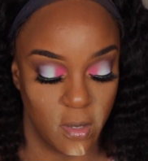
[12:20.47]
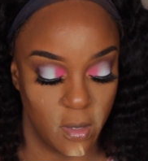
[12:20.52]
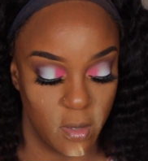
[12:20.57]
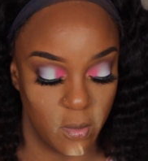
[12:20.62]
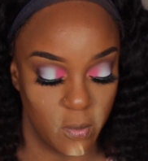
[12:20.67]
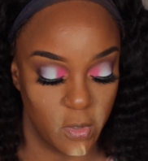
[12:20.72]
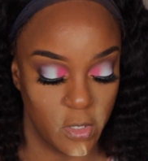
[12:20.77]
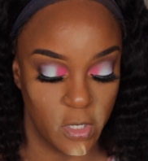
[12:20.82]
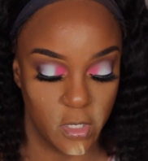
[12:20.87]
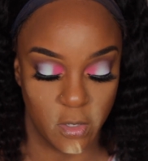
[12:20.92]
And
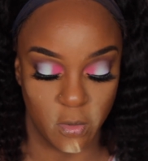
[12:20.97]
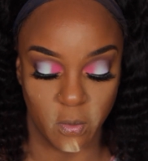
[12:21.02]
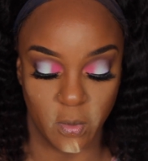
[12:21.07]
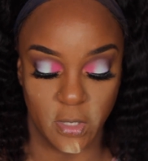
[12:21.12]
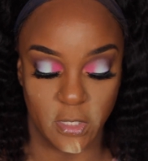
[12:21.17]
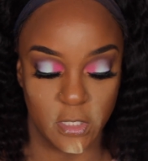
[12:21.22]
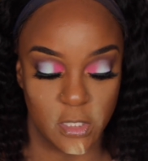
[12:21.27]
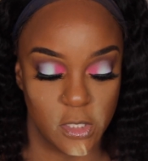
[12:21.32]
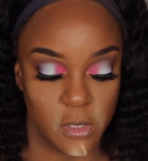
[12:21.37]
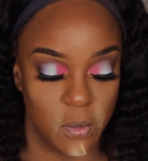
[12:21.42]
we're getting
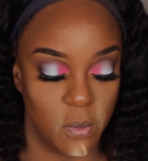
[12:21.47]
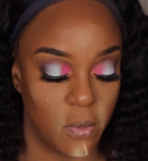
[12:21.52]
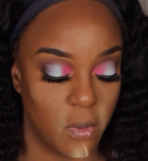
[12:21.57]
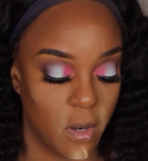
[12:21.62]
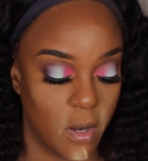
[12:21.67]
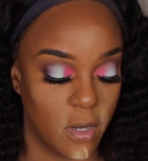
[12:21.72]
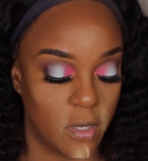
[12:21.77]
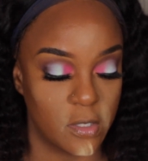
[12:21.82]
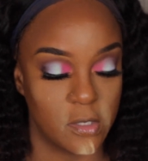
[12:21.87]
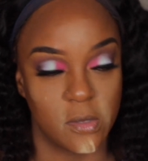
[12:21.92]
ready to
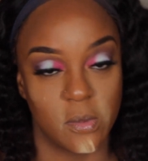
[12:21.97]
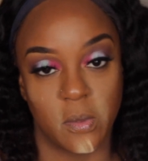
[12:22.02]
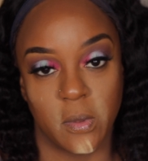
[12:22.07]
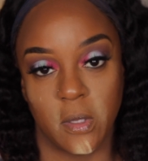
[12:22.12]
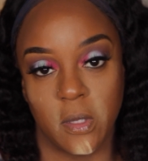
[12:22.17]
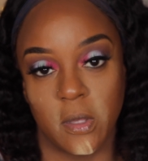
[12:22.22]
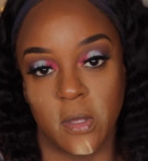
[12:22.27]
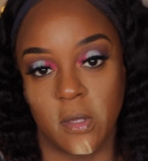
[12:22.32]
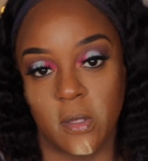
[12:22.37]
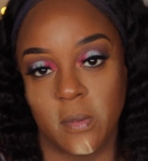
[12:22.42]
bronze
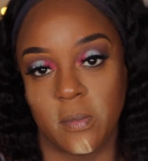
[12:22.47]
with